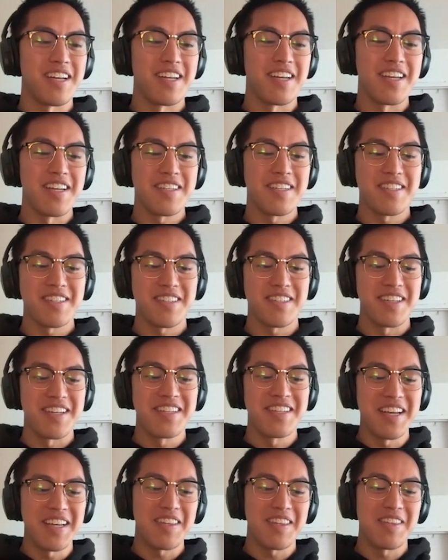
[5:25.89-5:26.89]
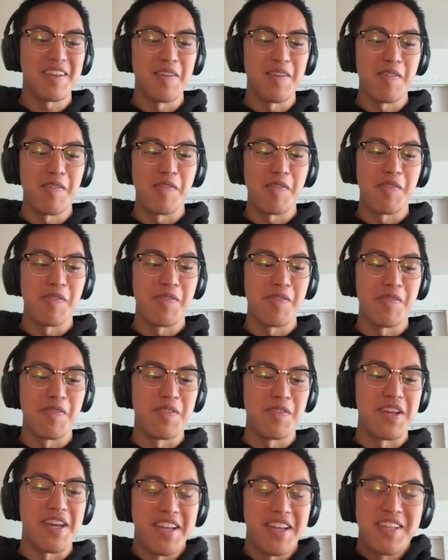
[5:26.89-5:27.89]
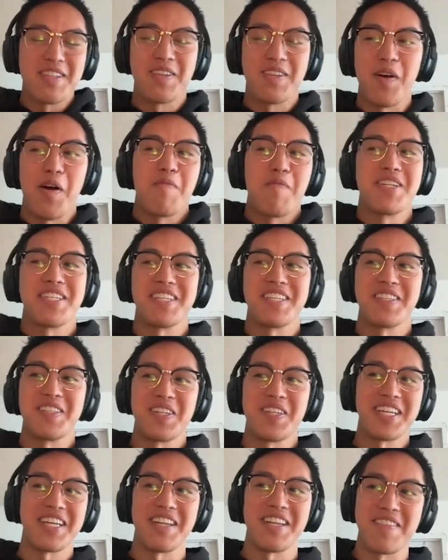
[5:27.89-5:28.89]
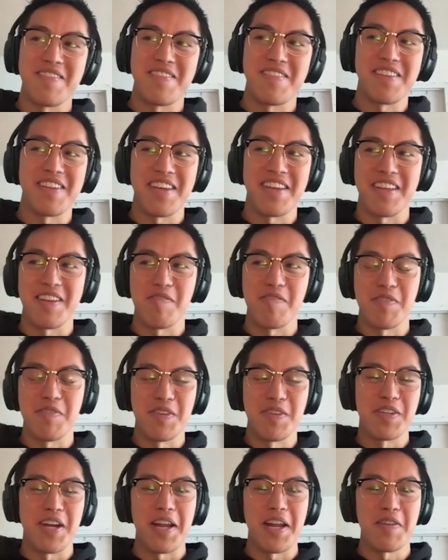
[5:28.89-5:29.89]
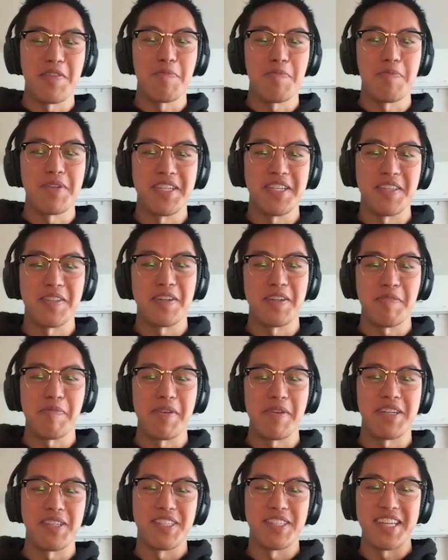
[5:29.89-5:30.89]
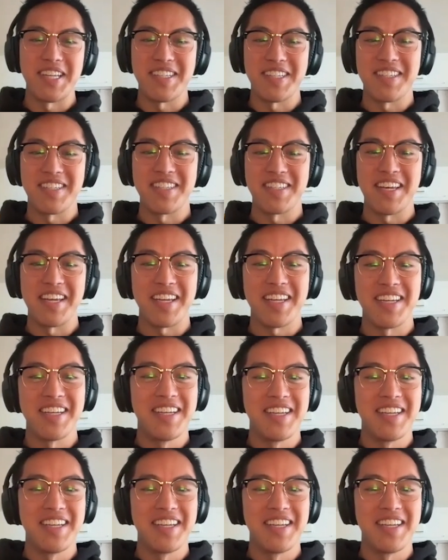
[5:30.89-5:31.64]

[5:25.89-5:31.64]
it's it's like though it is called machine learning, and it, and if you're trying to do the machine learning specialization, like